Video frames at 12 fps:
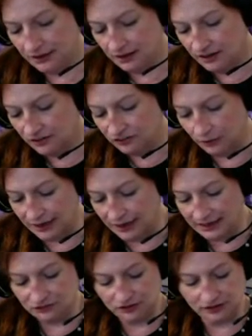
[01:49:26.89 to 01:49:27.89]
So I
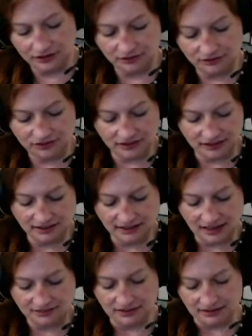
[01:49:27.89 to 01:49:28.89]
introduced into
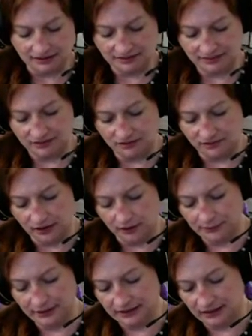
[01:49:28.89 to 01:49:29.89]
evidence the
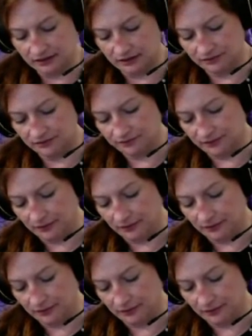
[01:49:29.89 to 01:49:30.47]
following letter from the